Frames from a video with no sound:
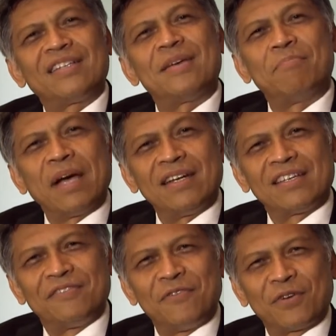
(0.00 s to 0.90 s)
It's
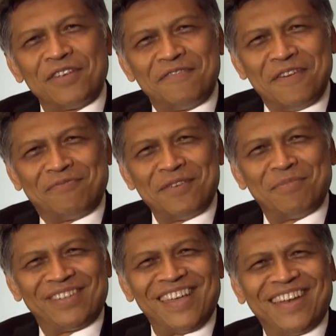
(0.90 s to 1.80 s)
minus
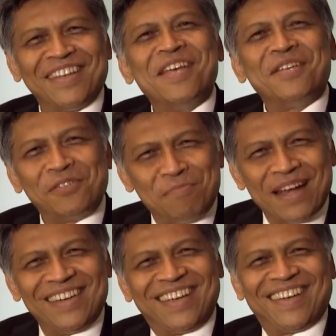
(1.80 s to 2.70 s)
40-50%
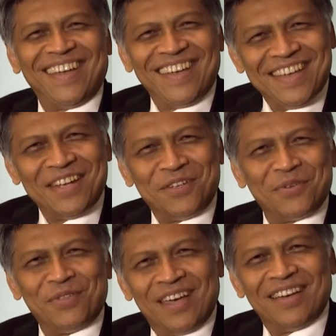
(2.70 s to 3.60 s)
spending
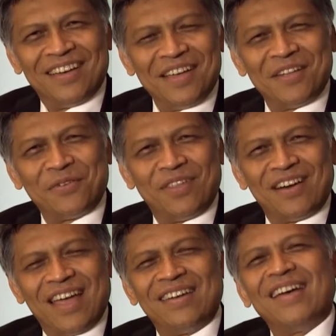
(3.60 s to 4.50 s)
into the
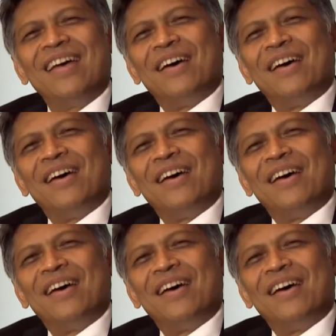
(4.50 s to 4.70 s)
red.